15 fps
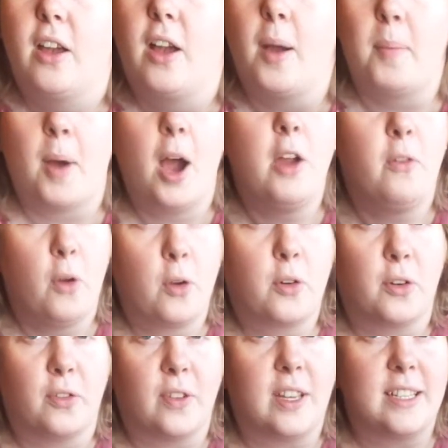
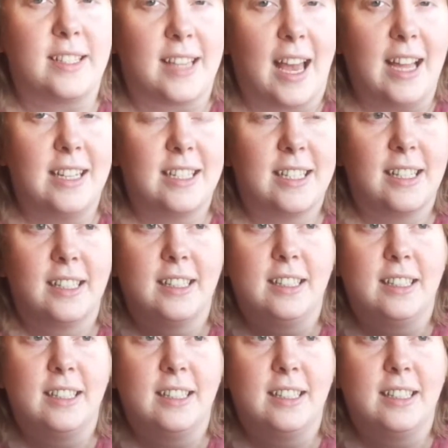pyrography set,